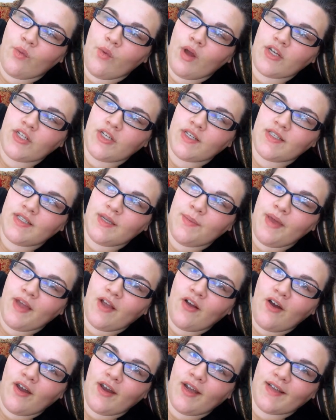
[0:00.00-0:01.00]
watch us to
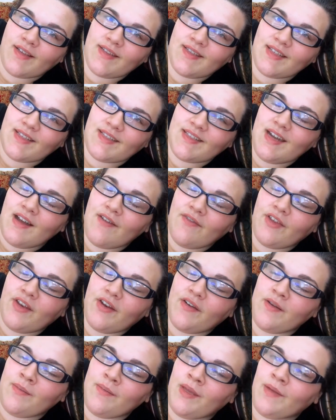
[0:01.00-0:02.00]
pick on us and stuff, you know
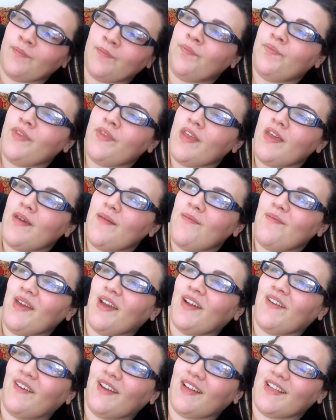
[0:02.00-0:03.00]
what I mean?
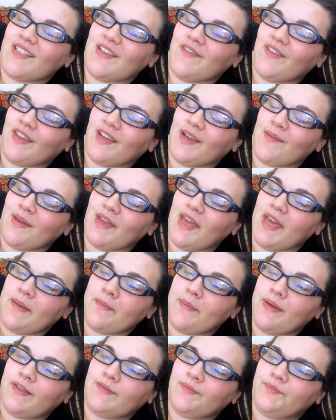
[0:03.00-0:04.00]
Pick on us, I feel like I'm a kid,
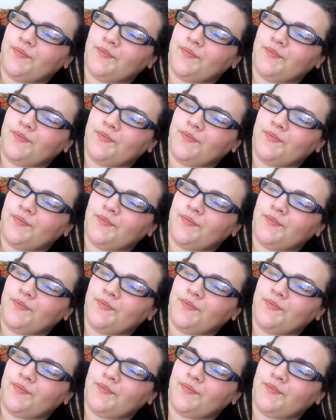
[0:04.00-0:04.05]
but